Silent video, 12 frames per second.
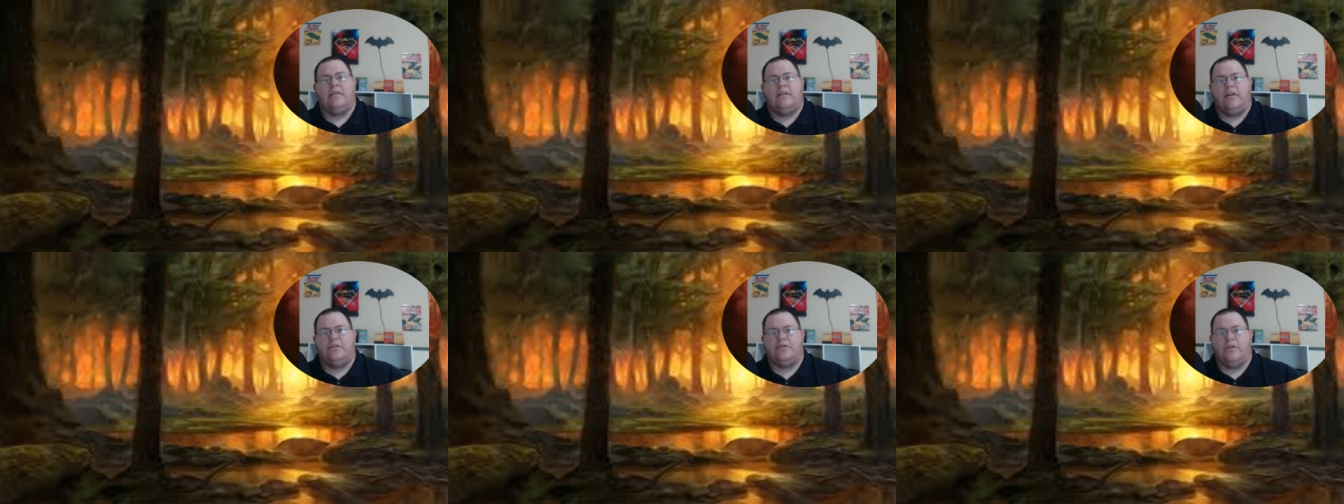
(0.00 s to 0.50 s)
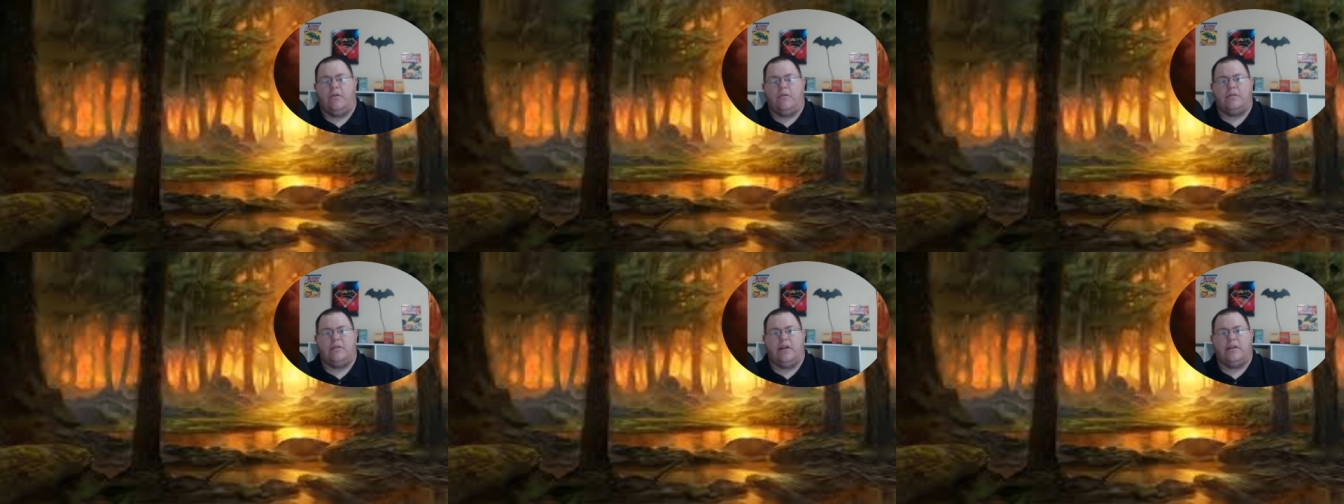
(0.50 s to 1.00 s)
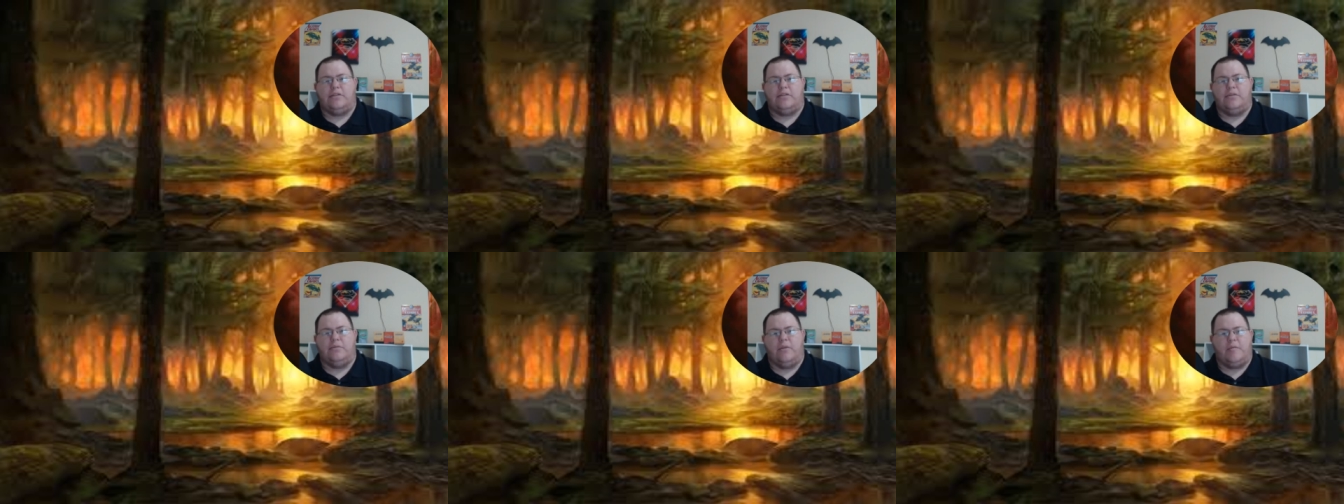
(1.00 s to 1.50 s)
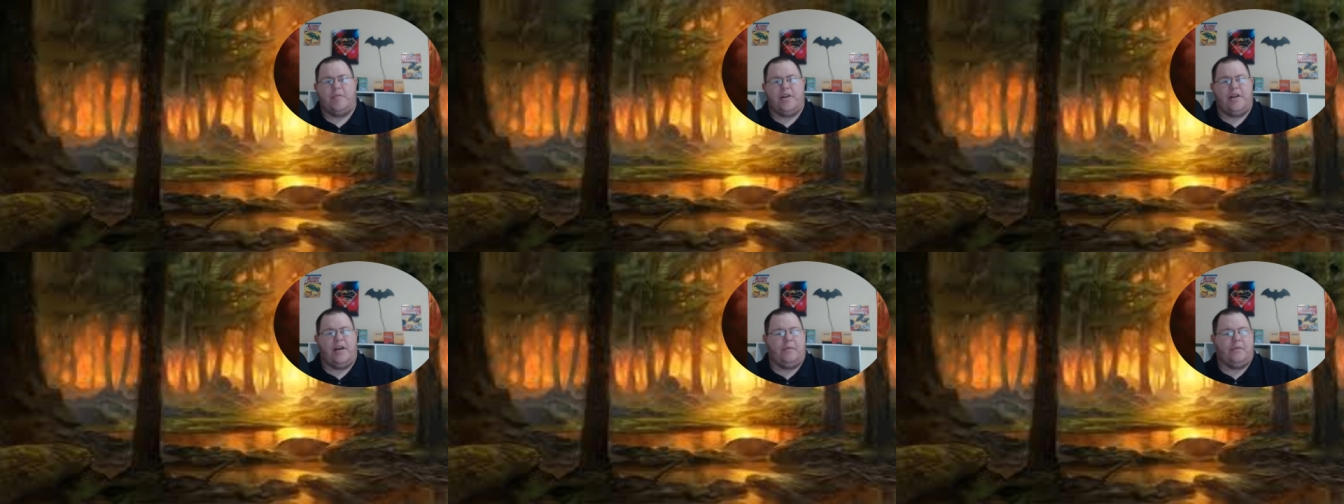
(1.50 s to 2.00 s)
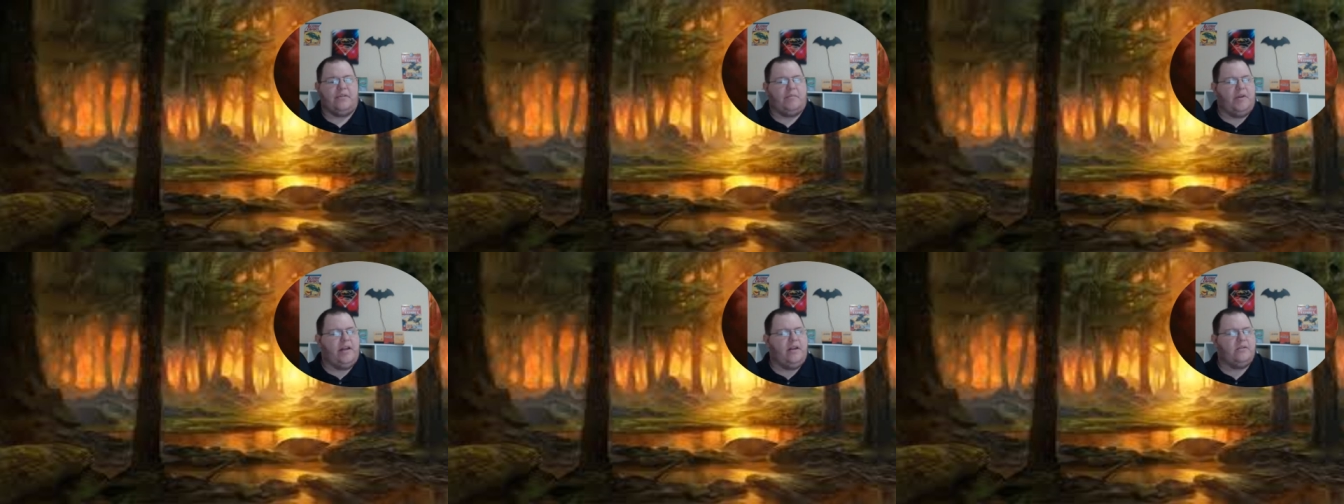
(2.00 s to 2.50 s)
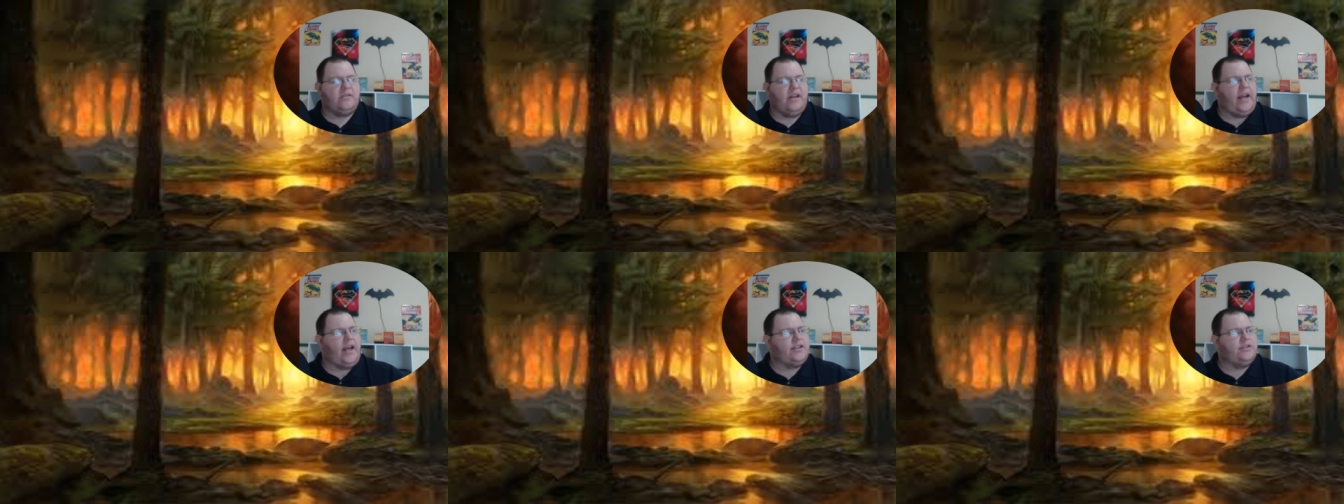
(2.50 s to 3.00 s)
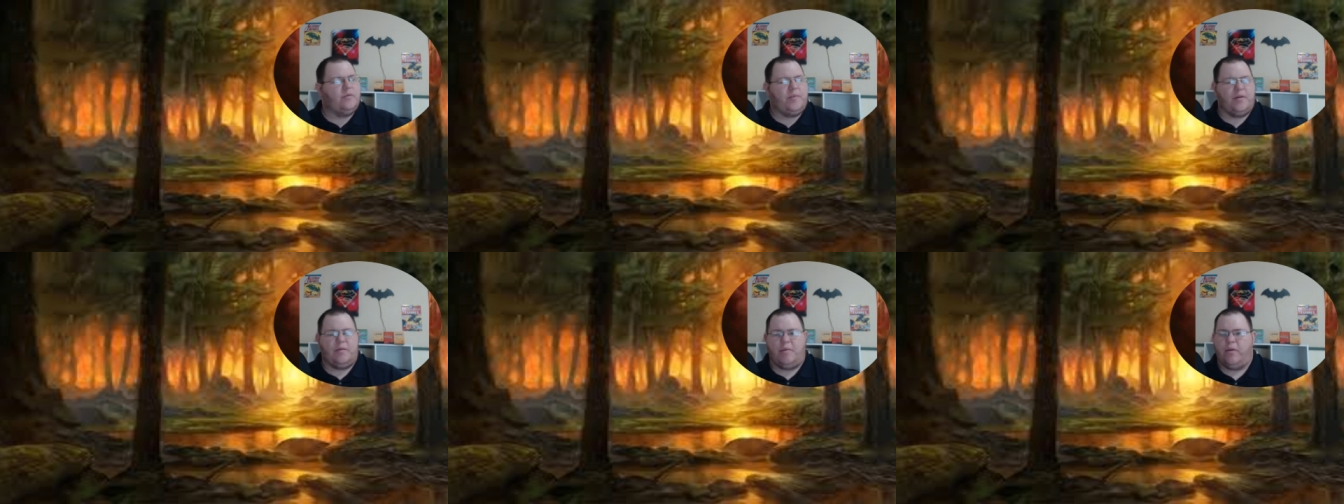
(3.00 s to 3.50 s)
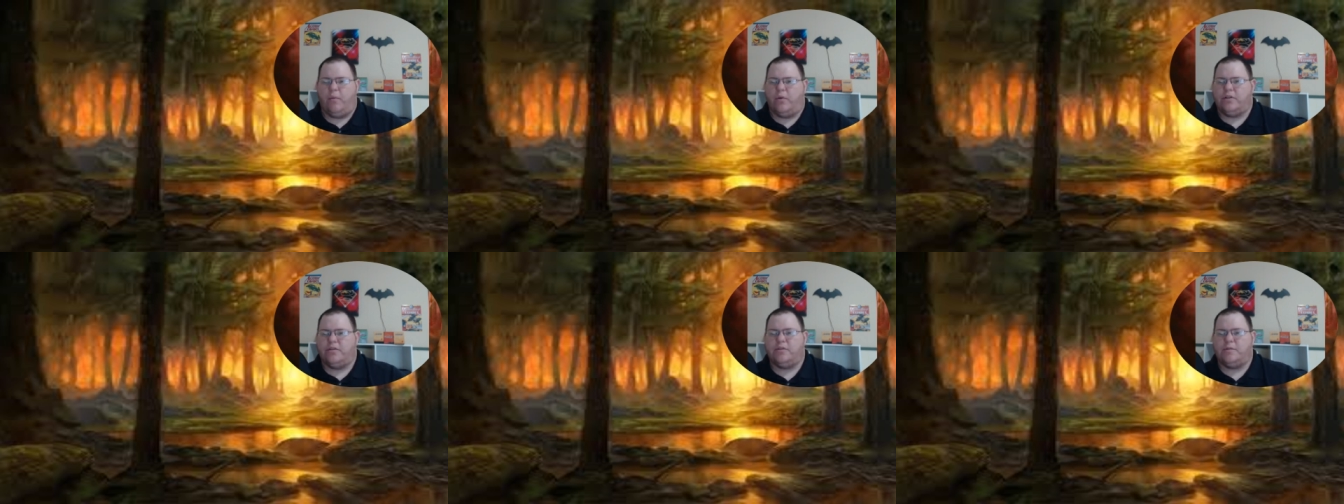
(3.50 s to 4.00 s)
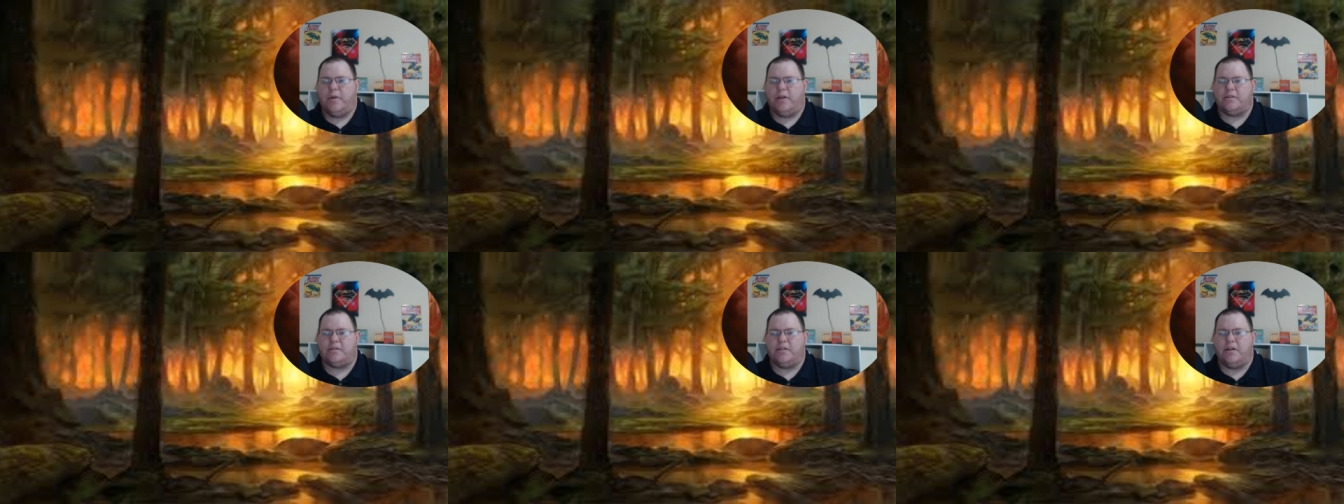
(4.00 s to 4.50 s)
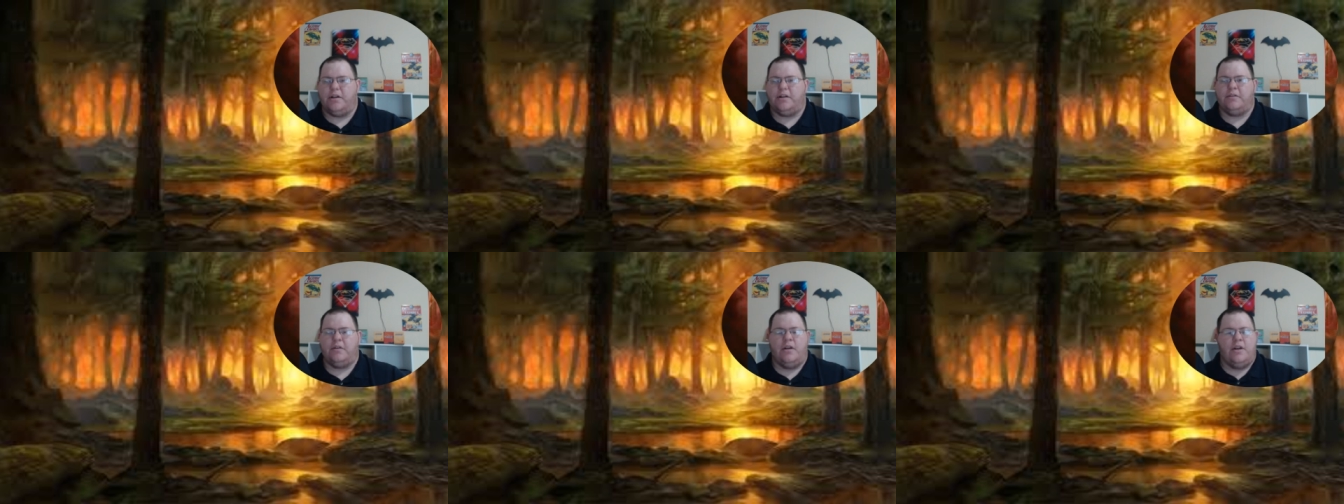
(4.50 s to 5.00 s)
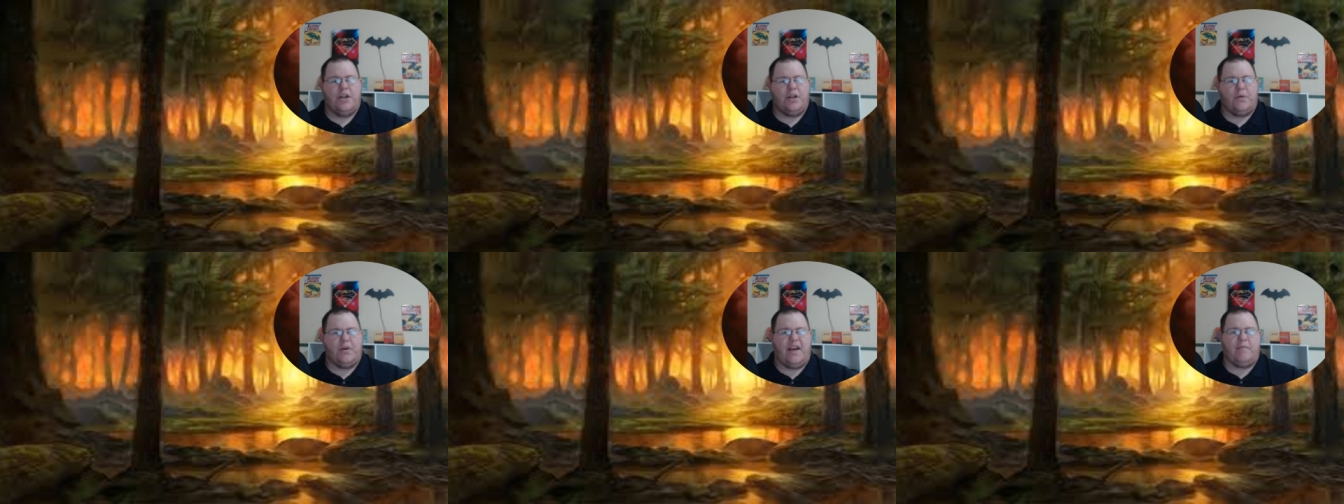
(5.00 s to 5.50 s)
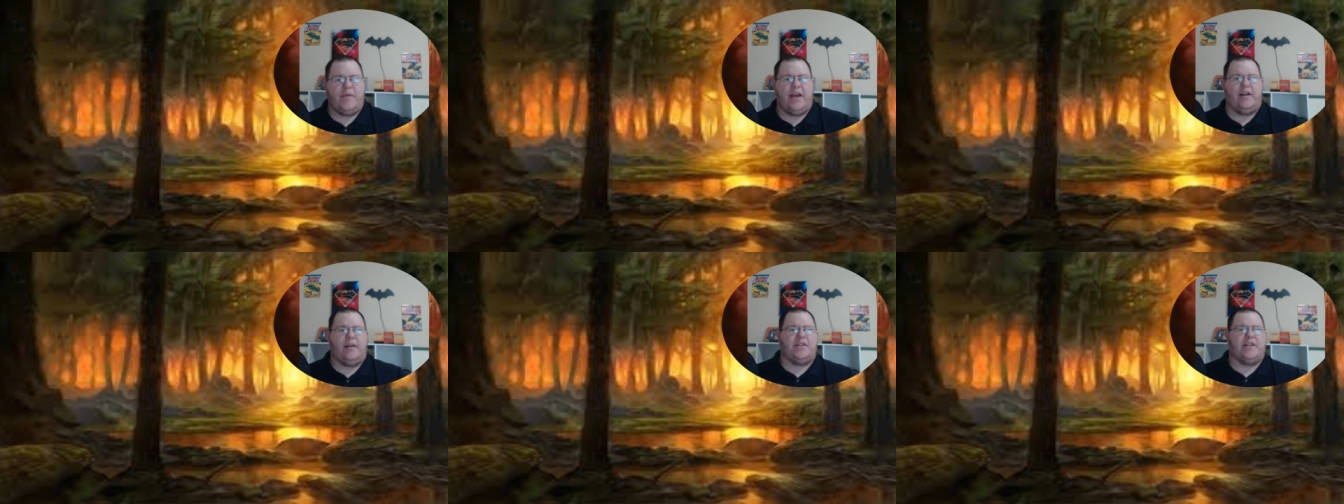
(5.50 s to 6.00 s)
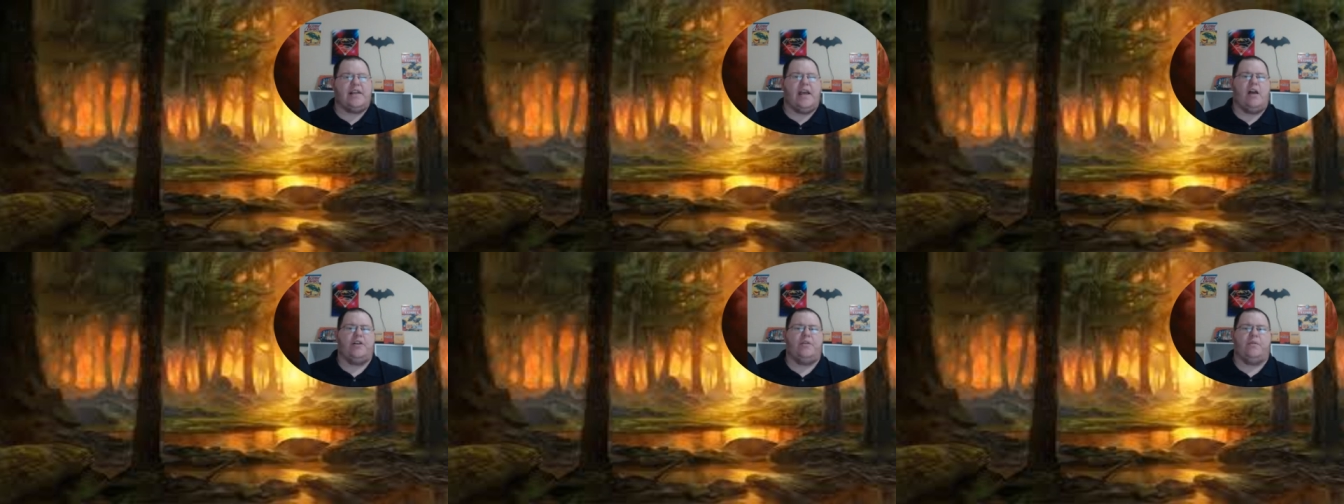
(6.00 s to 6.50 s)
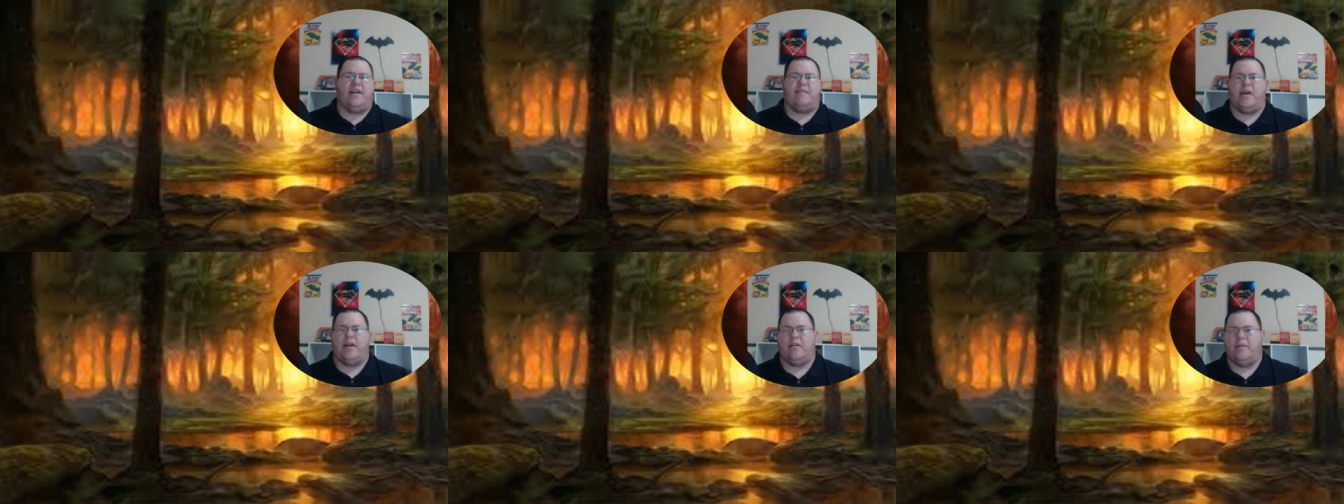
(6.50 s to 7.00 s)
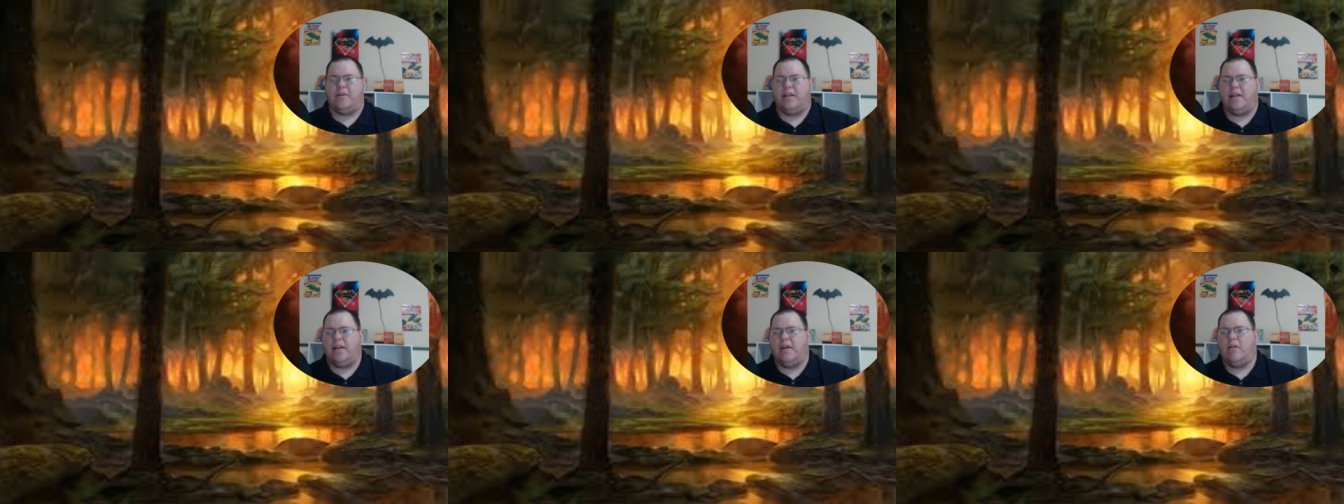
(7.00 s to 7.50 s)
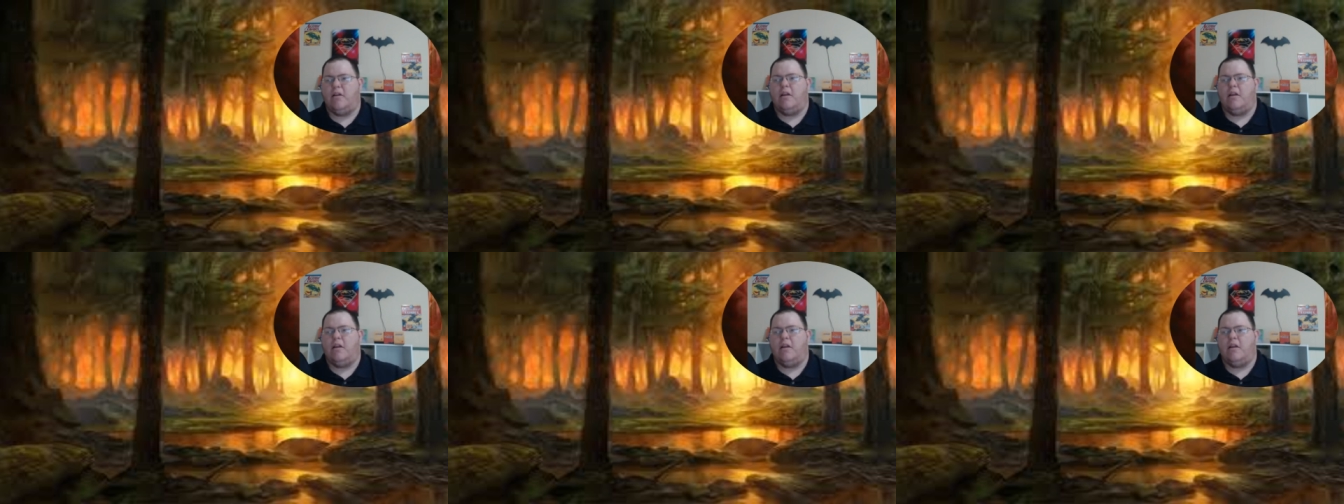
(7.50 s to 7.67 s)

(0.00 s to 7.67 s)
Control, because you want to be able to play those lands, you want to be able to play 1 or 2 spells a turn, you want to have mana up to counter, you want to have mana up to kill,